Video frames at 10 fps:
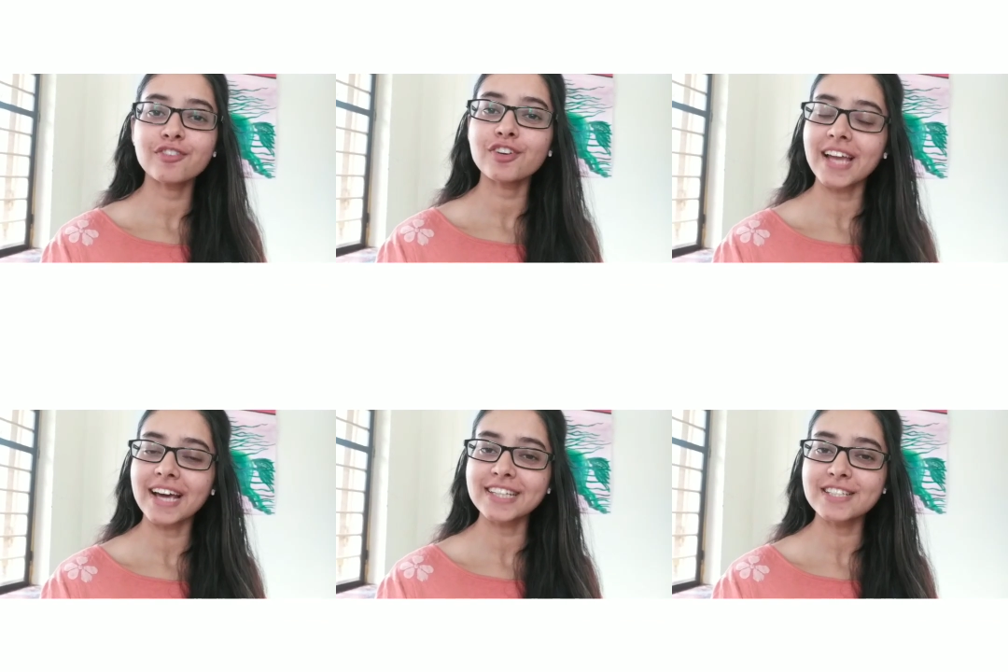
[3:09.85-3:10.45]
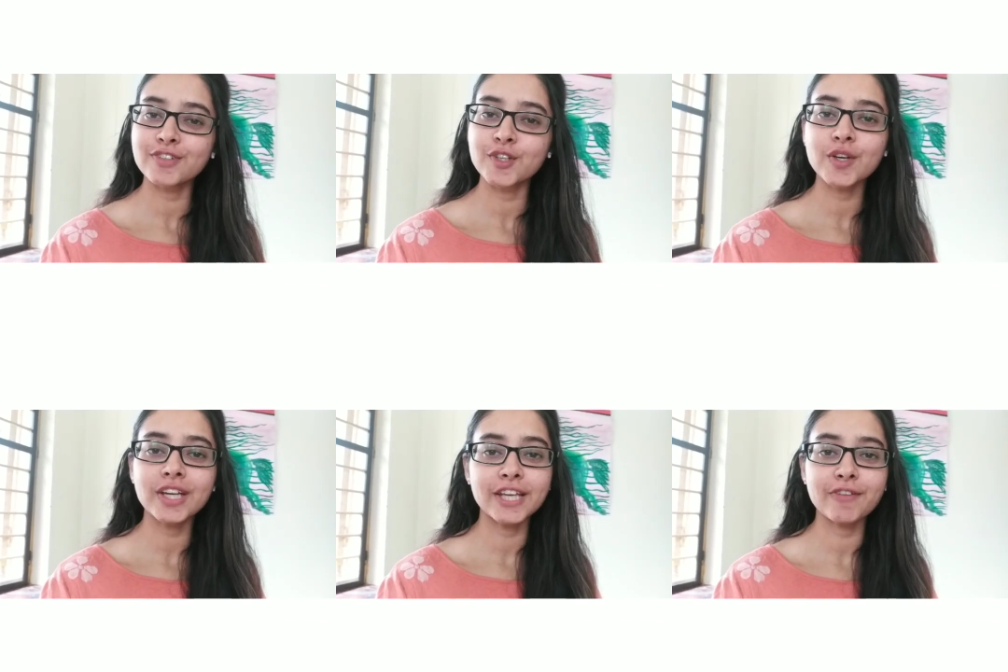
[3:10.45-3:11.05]
If you like this video,
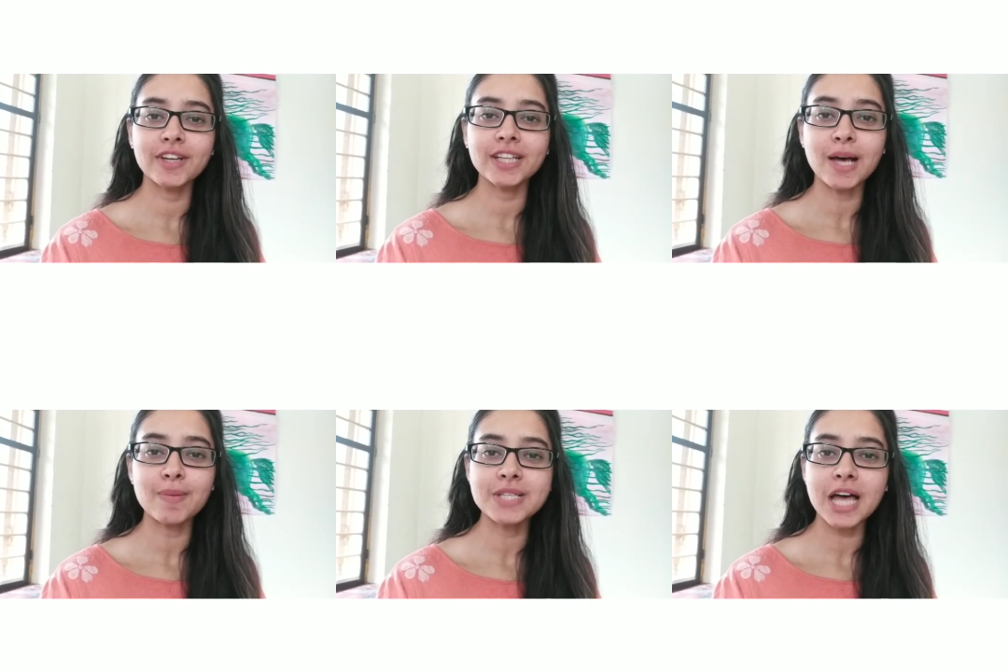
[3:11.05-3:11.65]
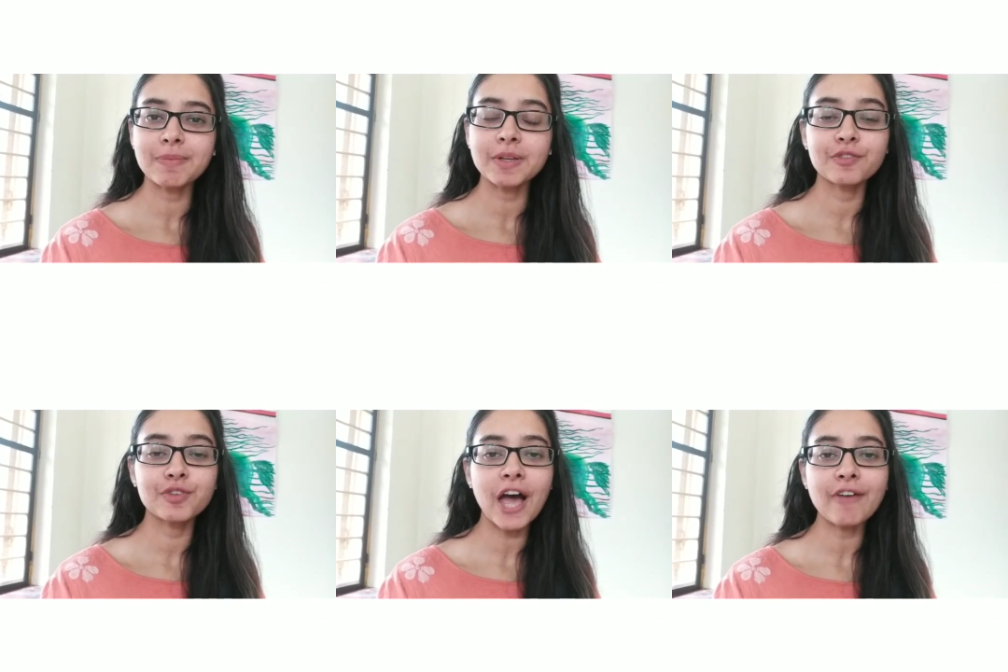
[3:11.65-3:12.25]
you can give it a thumbs up. And if
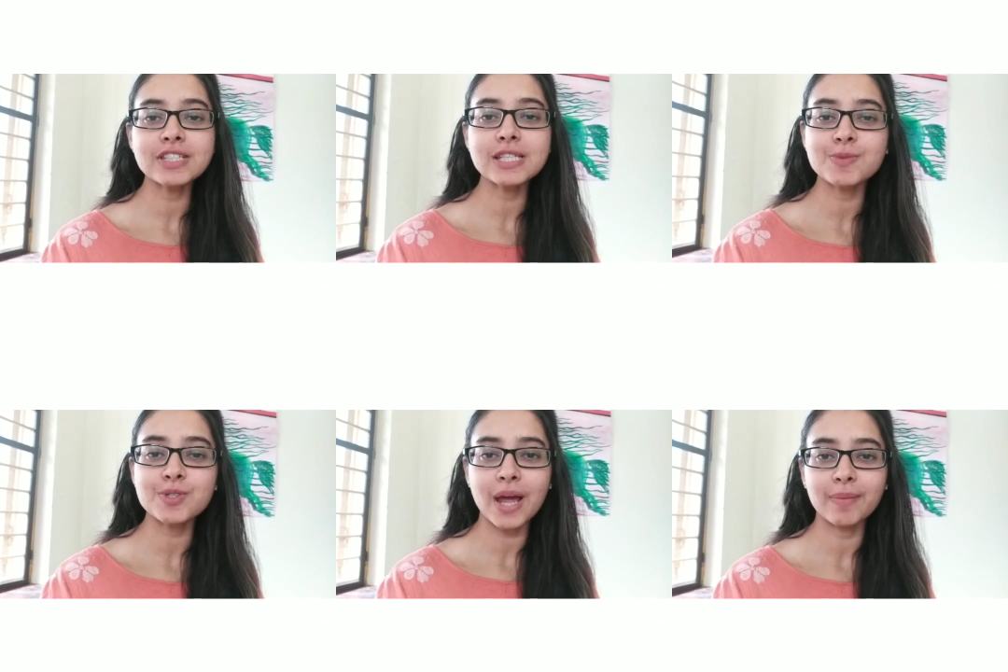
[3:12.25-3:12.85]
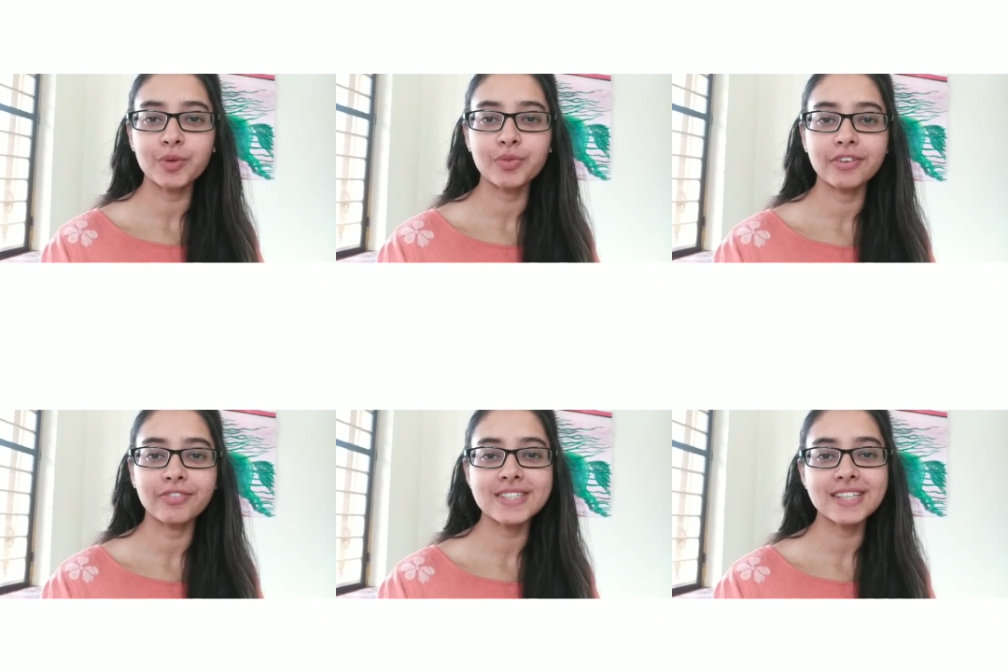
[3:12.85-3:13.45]
you haven't subscribed to
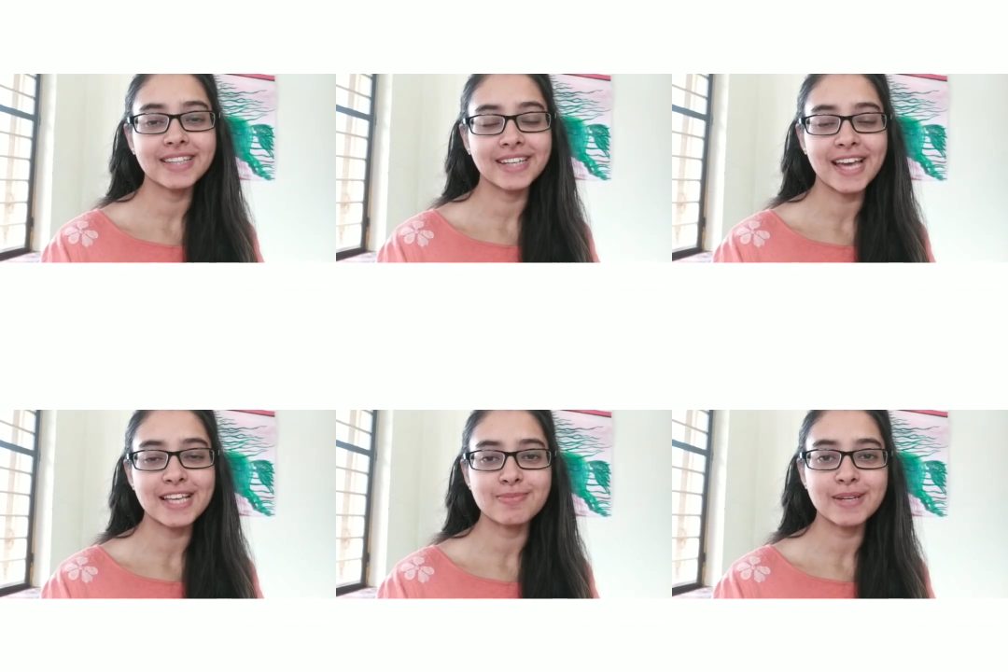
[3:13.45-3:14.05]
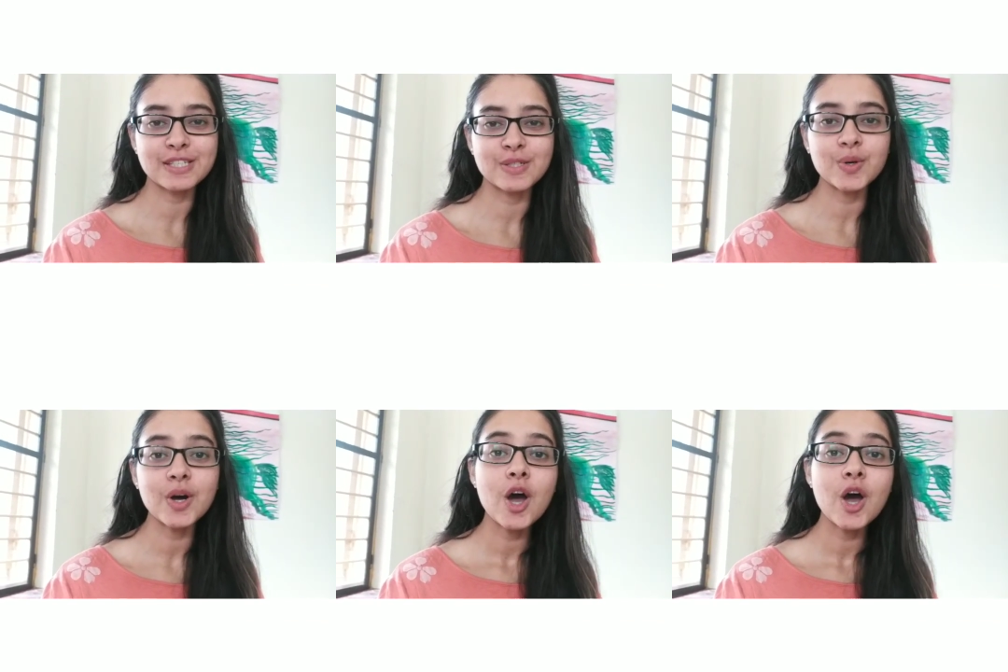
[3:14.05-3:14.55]
Vet Visit, then yes, please do.